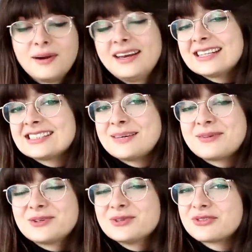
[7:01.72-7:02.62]
My next tip
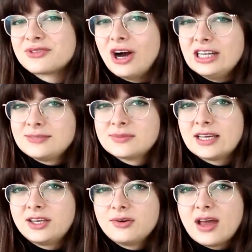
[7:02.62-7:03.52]
is also for items
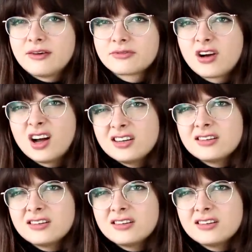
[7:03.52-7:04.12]
that you have kind